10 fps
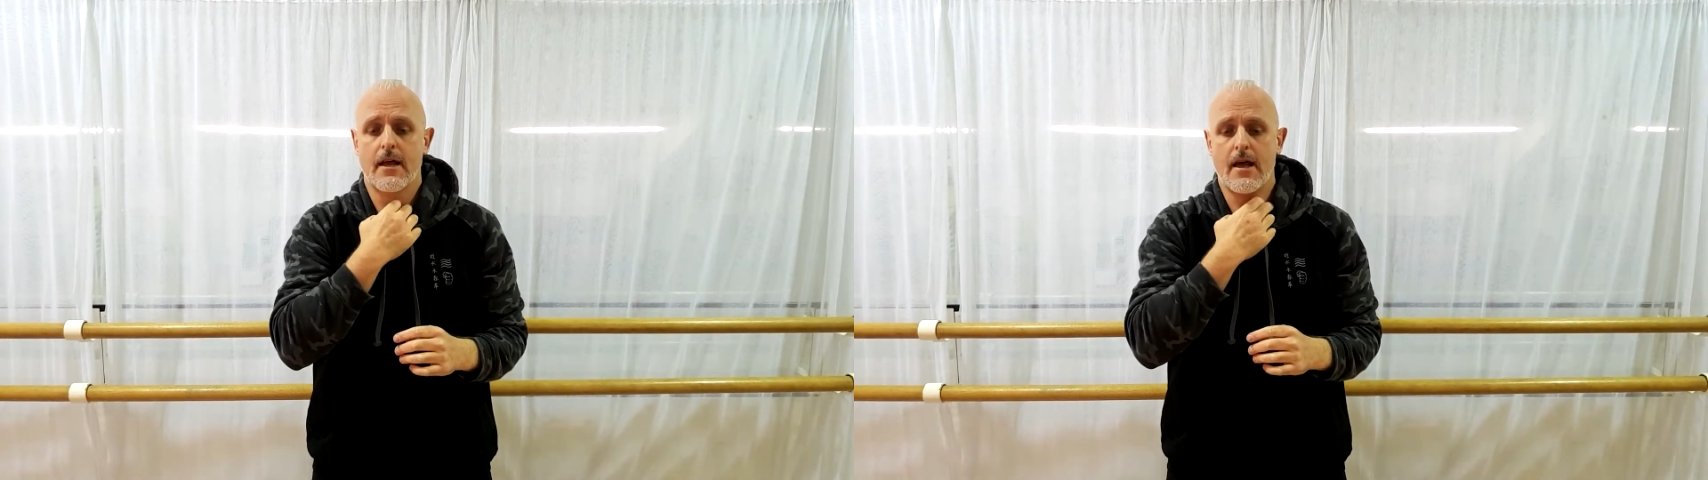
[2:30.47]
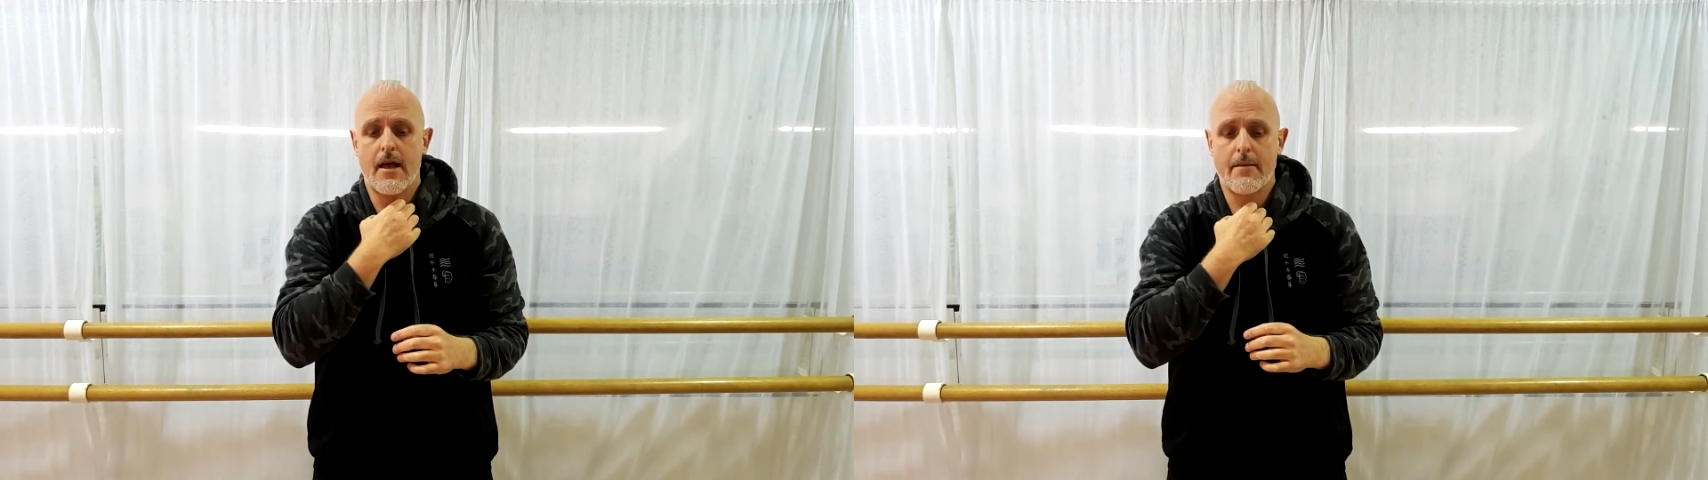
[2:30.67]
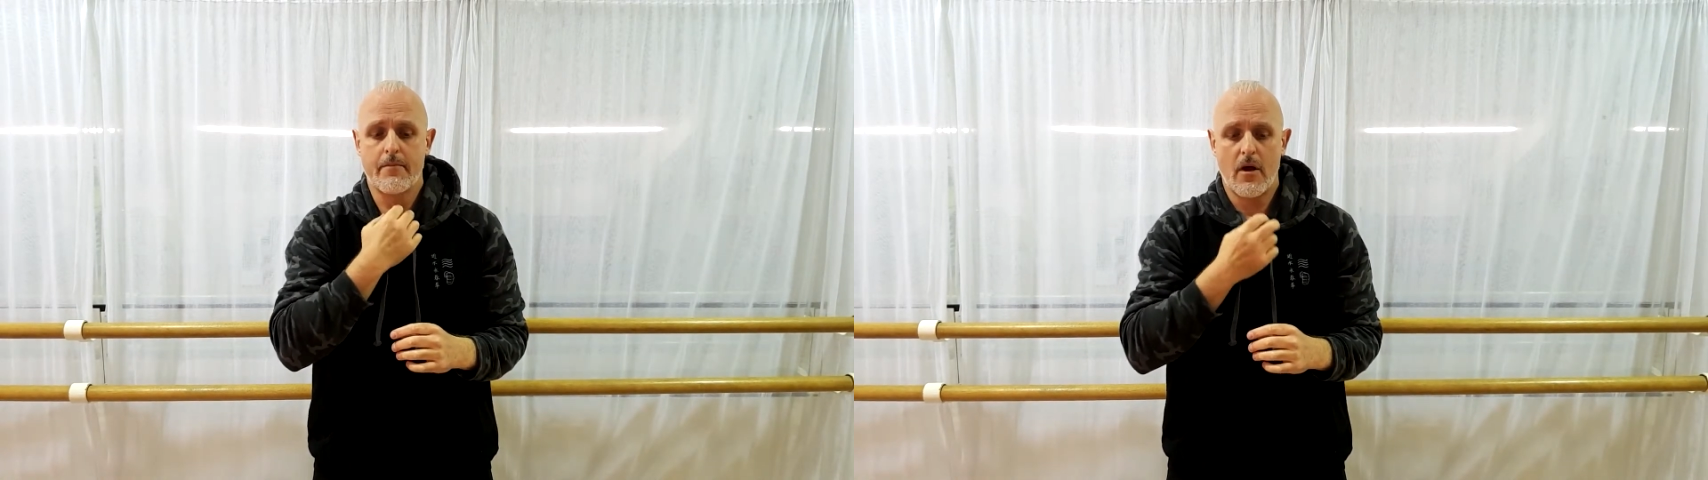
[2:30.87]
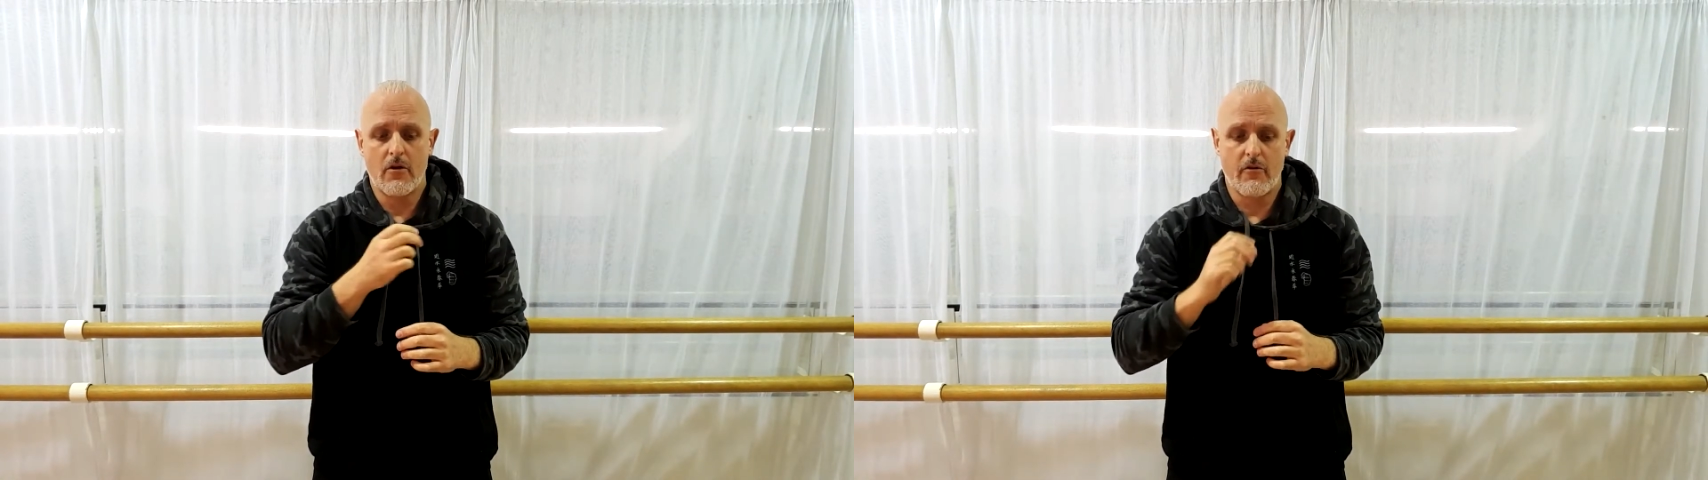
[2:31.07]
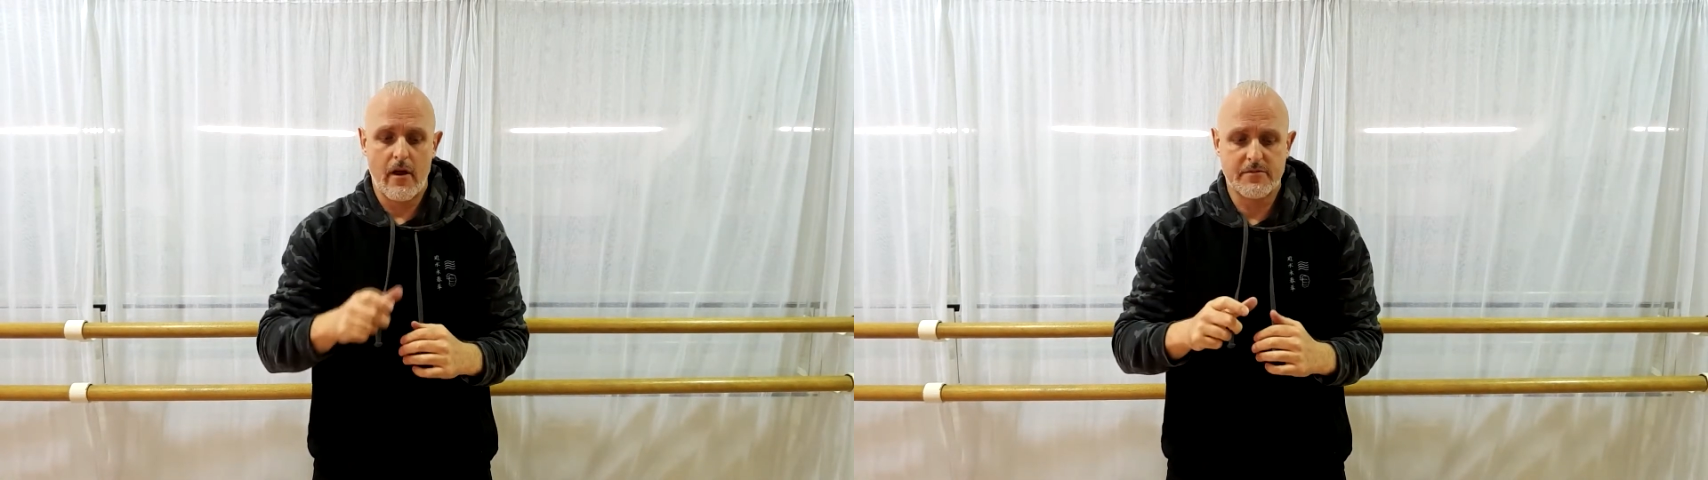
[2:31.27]
I'll
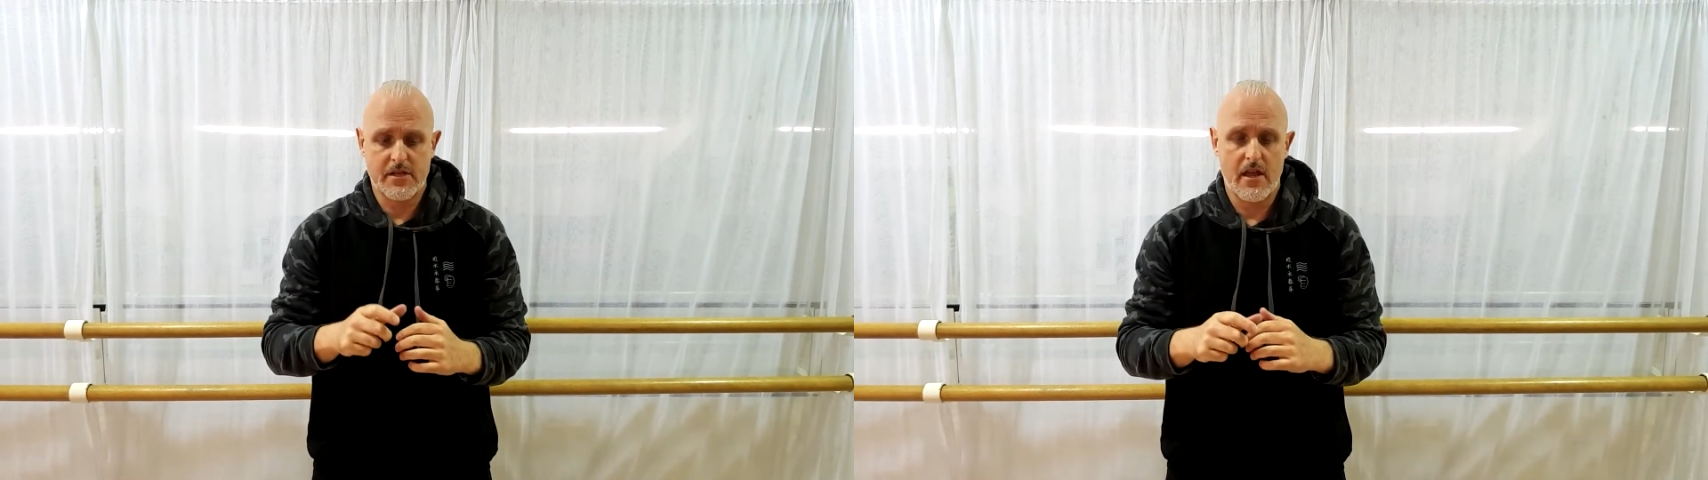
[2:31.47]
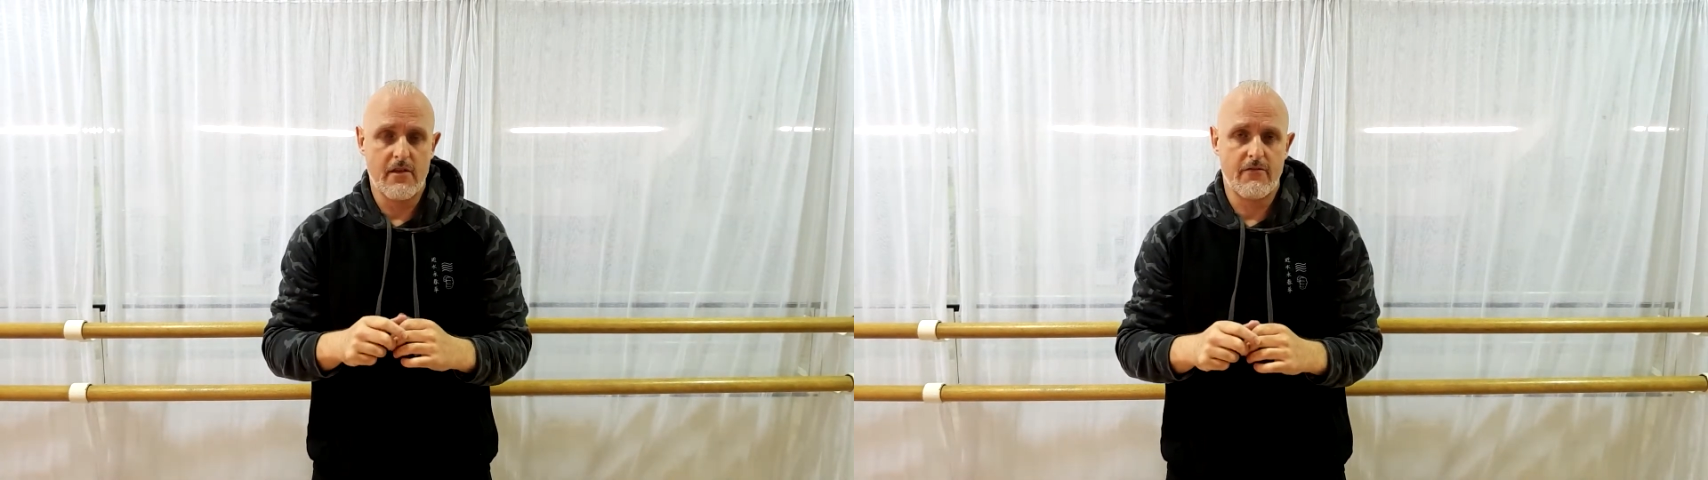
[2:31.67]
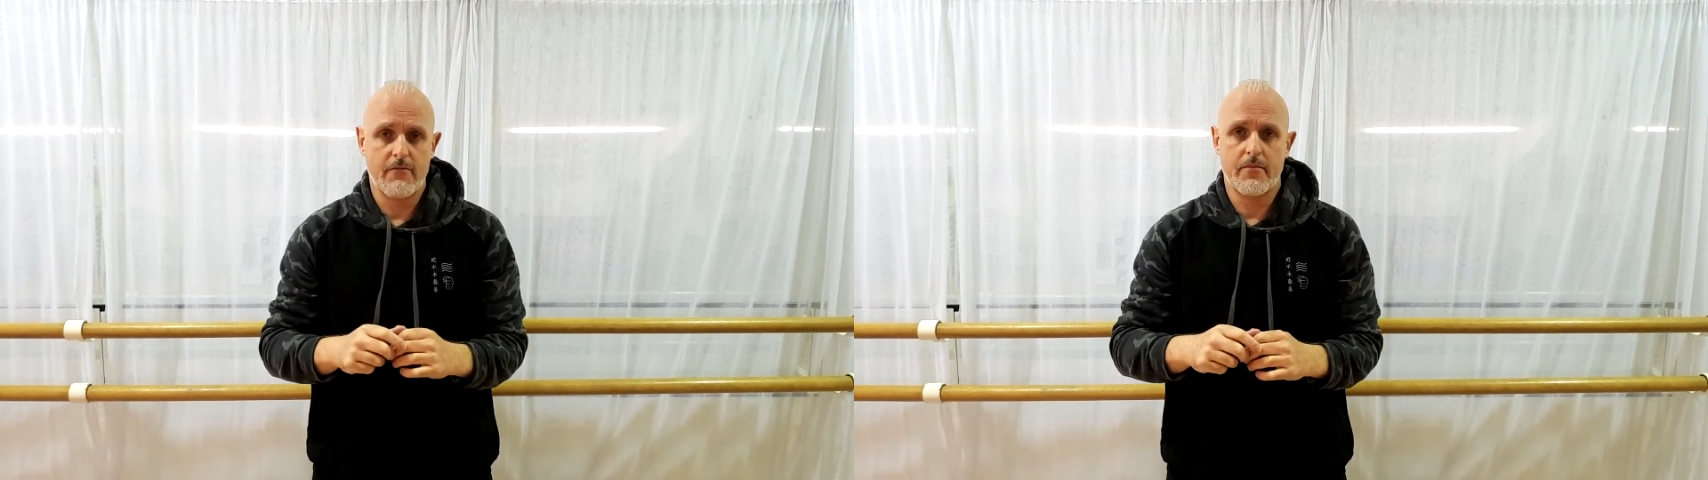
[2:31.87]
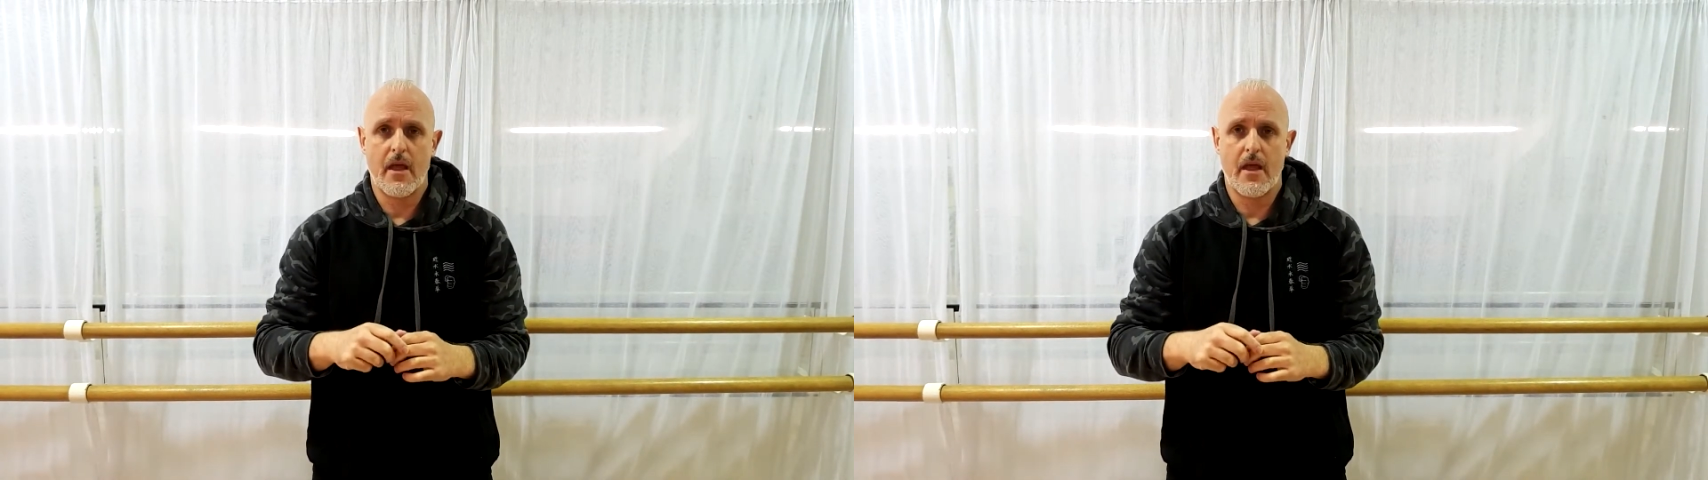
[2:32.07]
grab Steve